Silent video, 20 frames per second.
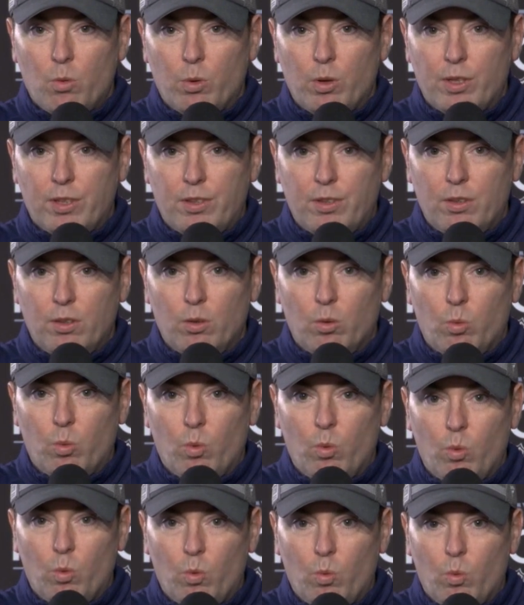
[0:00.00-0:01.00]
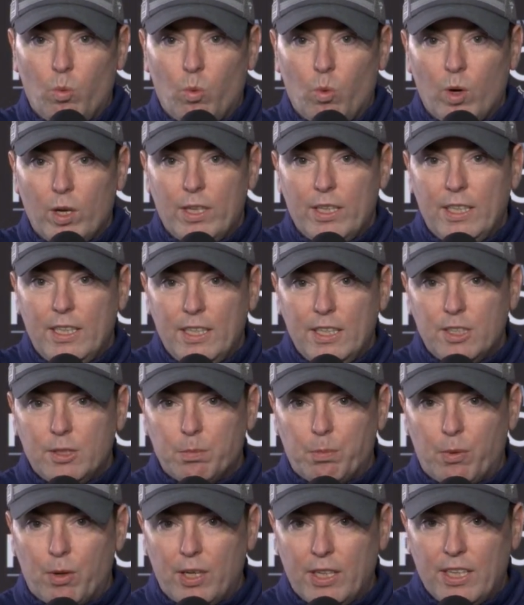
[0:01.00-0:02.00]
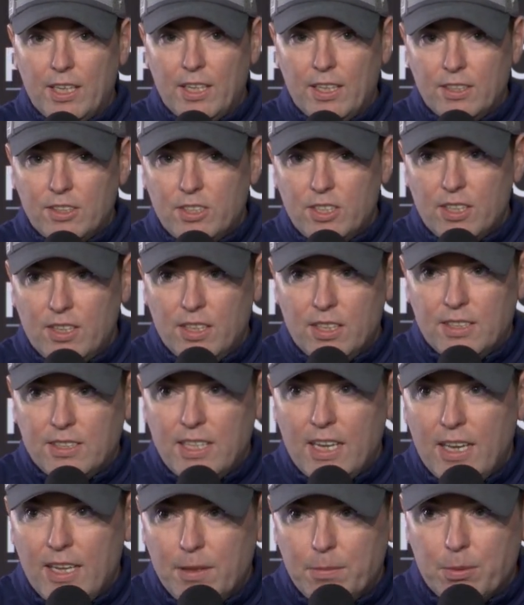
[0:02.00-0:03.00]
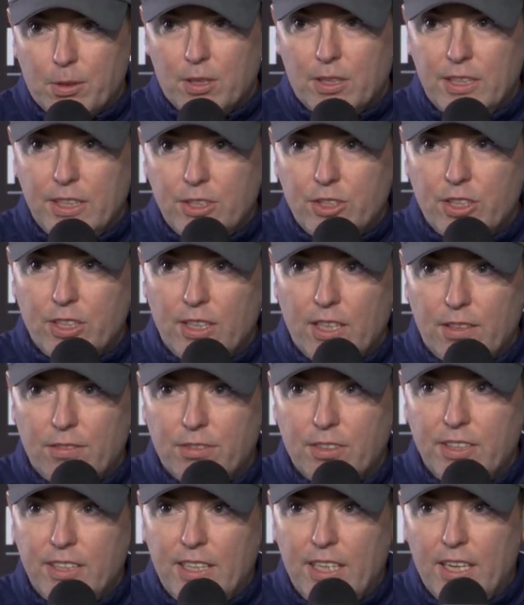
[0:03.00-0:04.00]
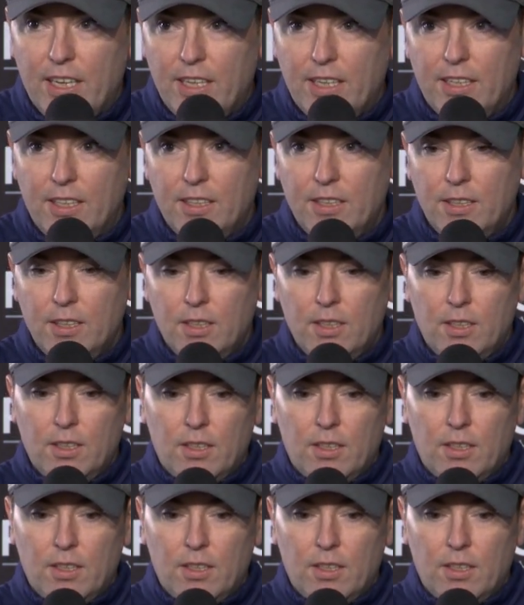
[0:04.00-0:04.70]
with the what he's bringing to the table each and every day.